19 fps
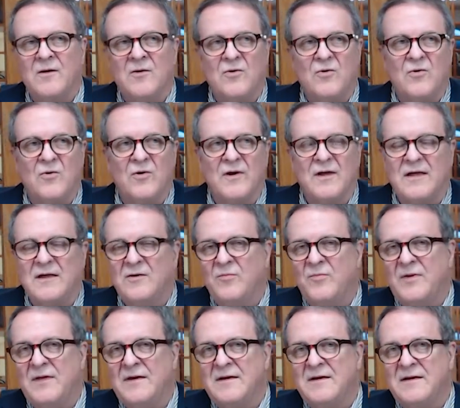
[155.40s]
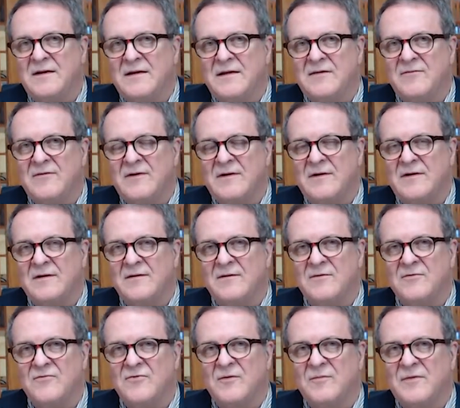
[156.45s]
or independent living,
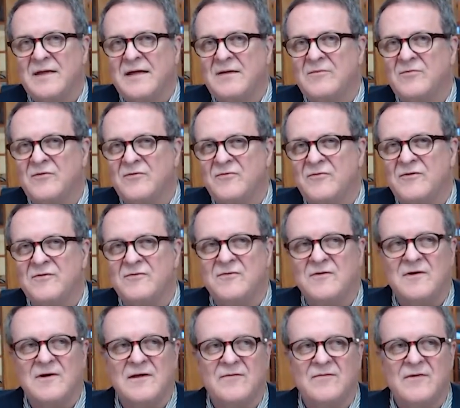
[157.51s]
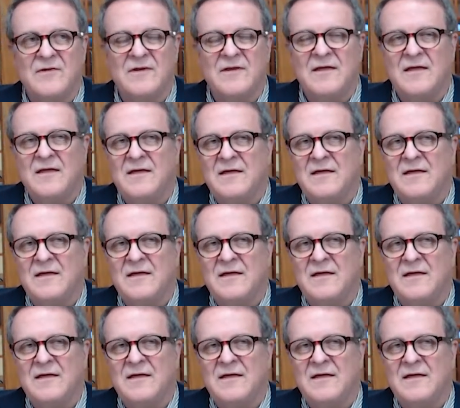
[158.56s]
or sometimes assisted living.